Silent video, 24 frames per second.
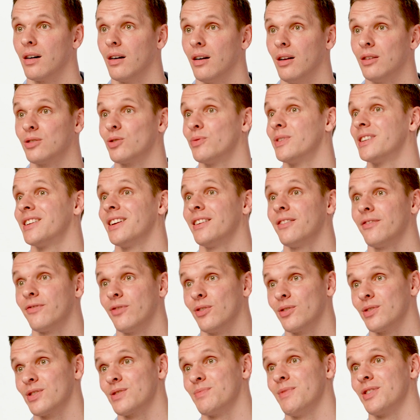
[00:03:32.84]
Although we didn't
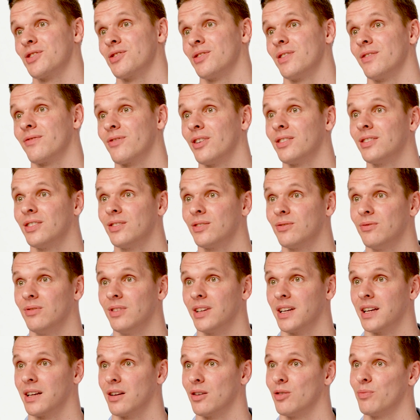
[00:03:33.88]
focus much on the front-end
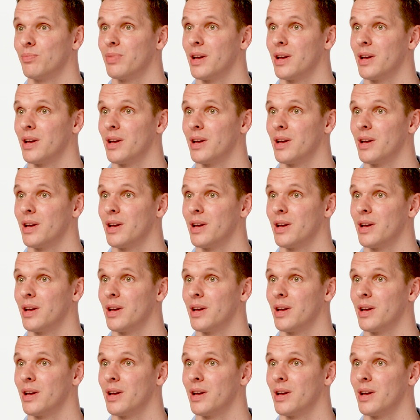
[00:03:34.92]
tooling in our